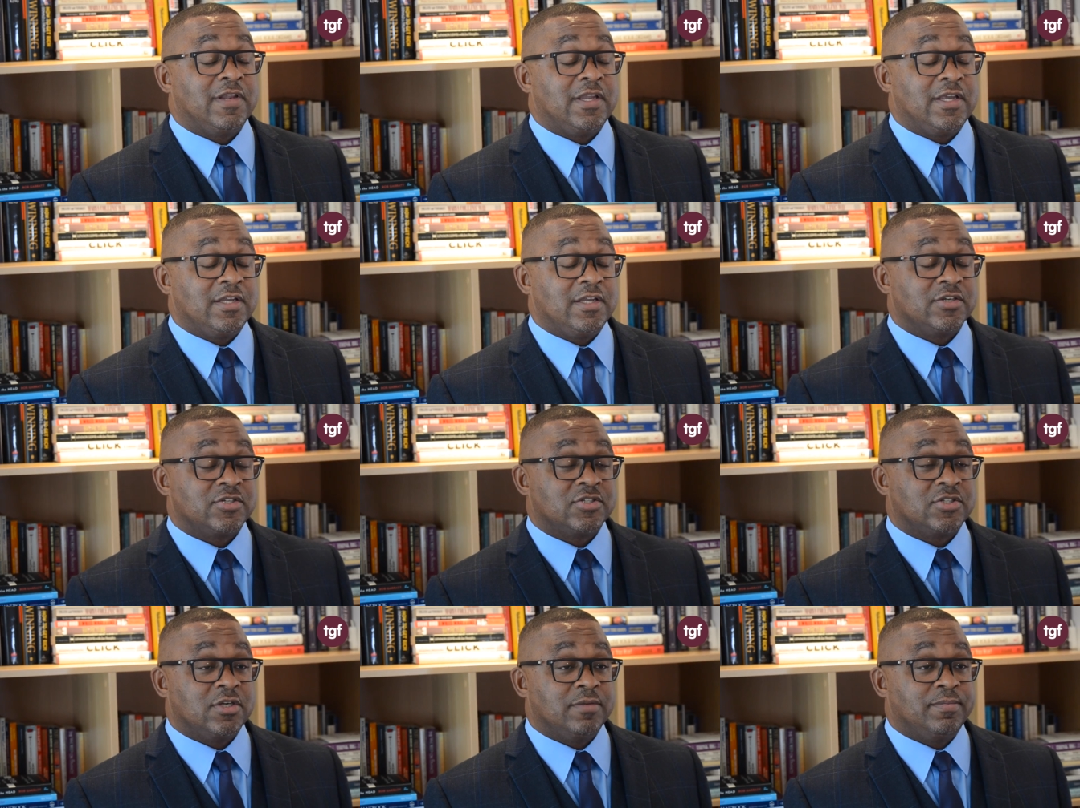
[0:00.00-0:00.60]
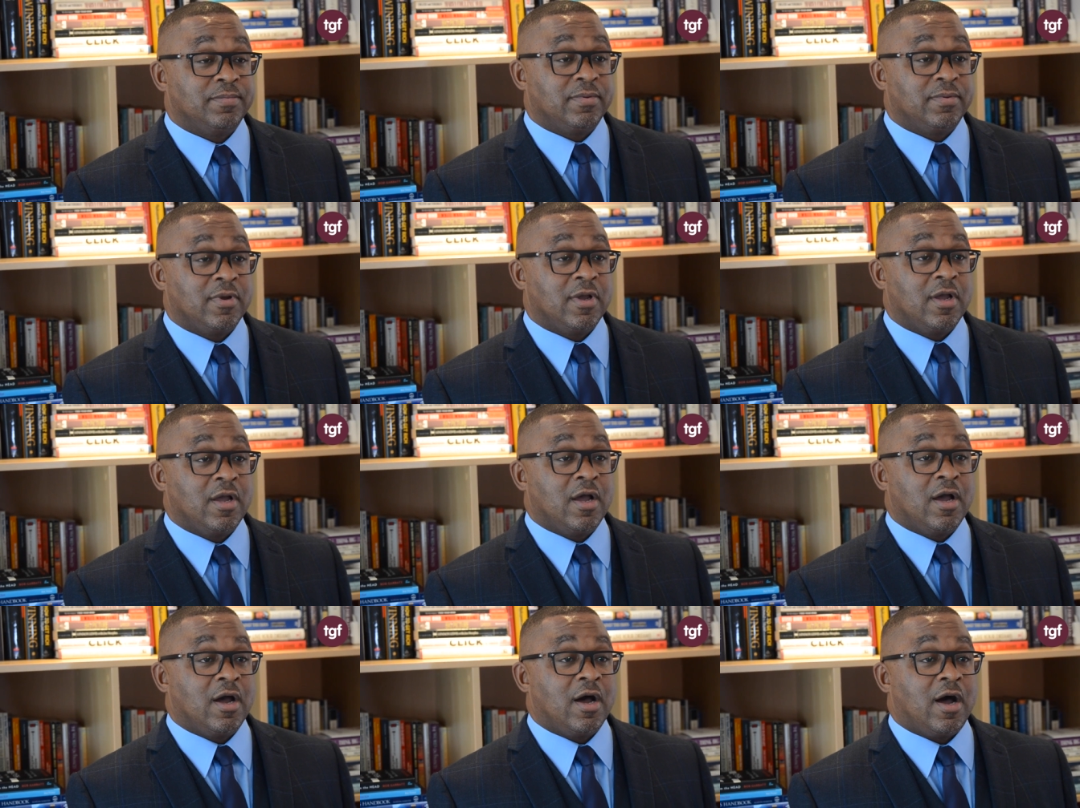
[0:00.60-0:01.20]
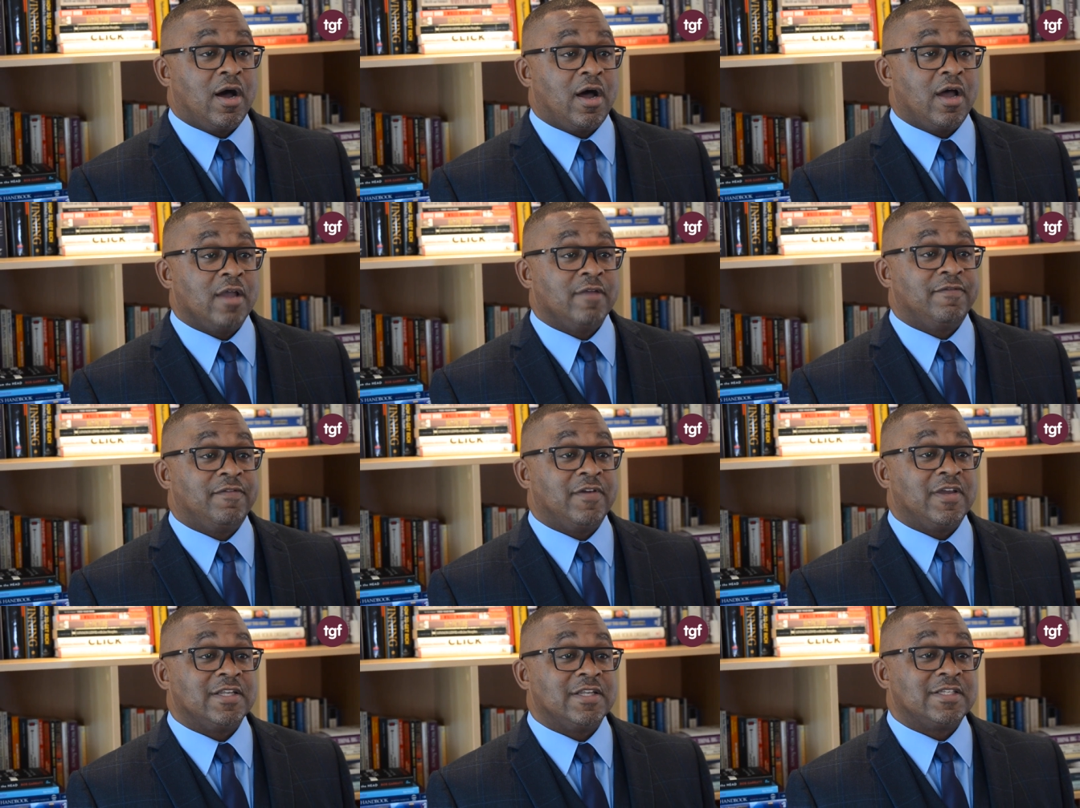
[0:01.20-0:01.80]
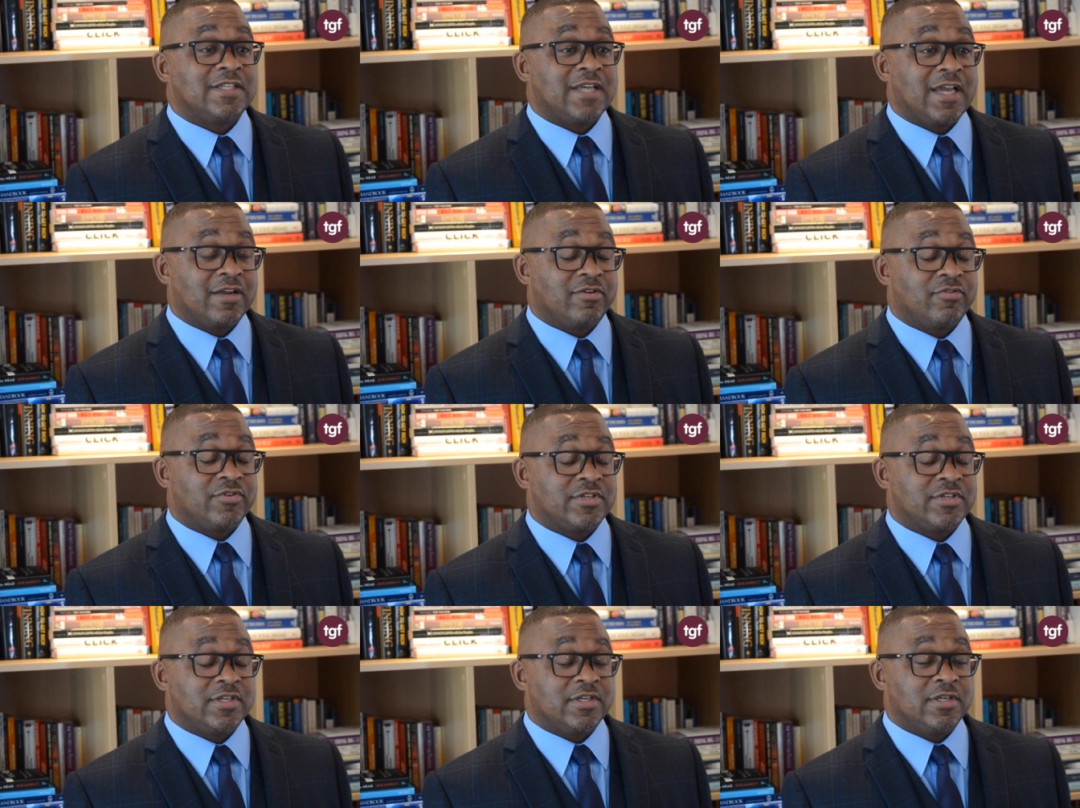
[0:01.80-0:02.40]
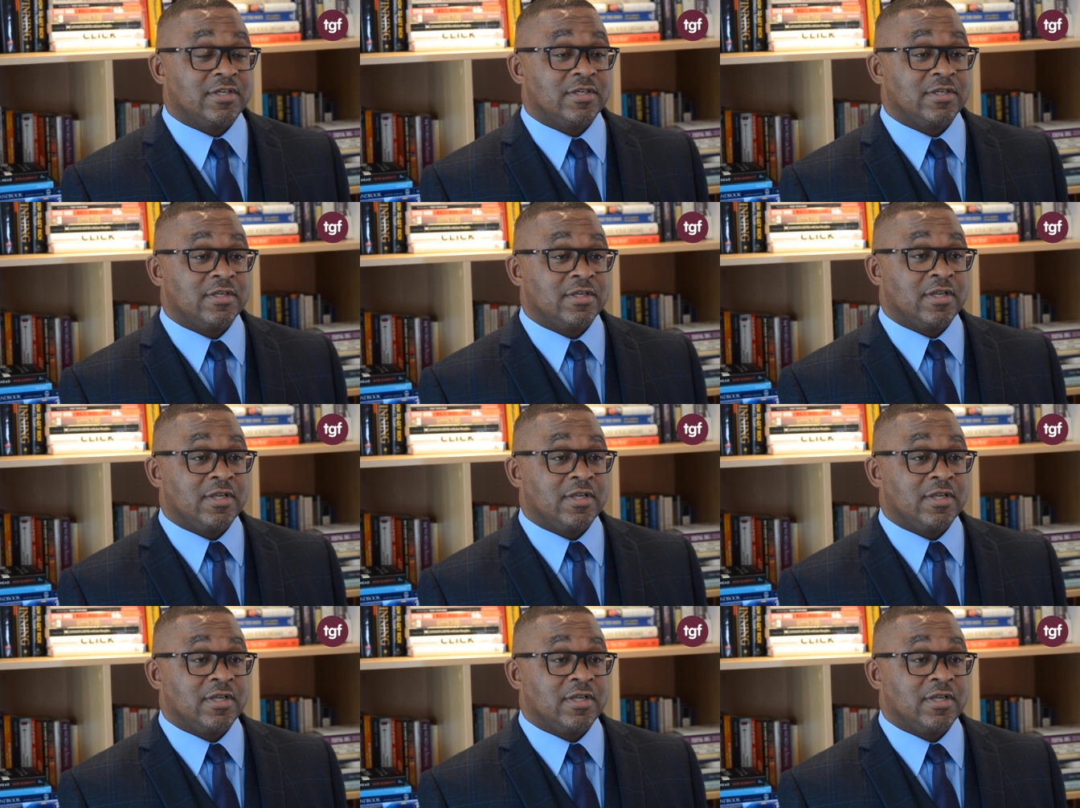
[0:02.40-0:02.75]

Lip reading: leadership, I for integrity,